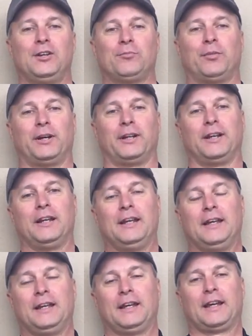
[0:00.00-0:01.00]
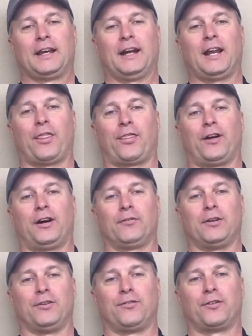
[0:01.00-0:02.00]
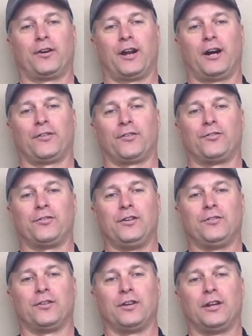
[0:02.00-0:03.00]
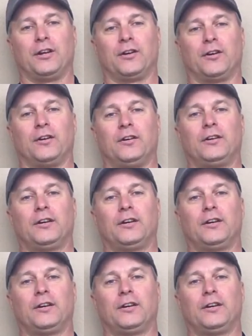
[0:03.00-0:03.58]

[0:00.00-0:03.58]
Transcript: But kind of thought we'd start out the season here